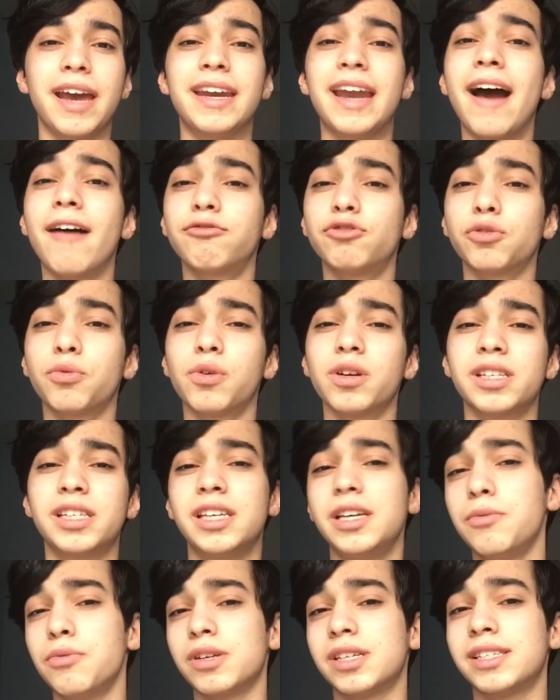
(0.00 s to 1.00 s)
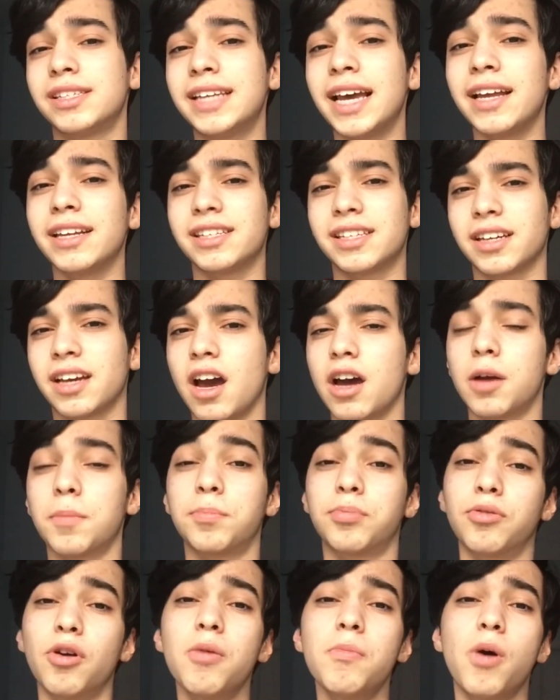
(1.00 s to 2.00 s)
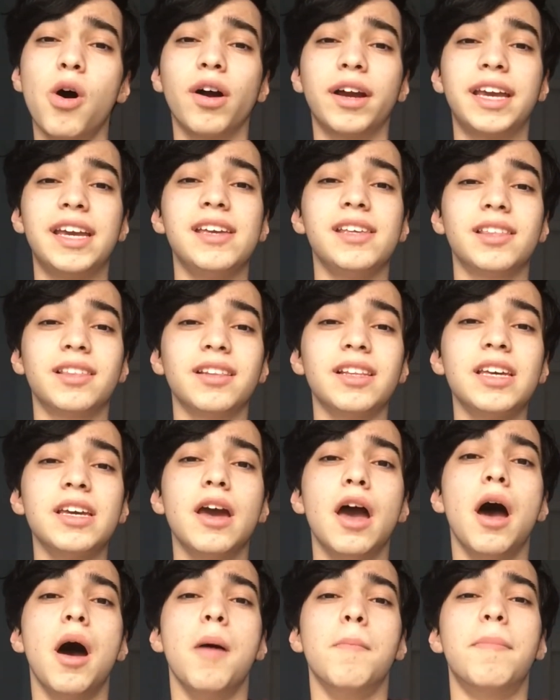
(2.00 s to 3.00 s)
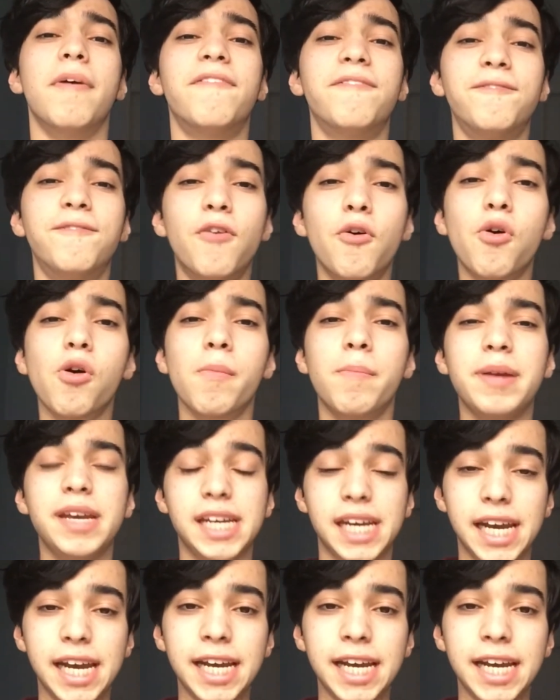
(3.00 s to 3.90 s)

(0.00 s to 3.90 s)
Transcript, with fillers: and afterwards he was set to cut a promo on Keith Lee before being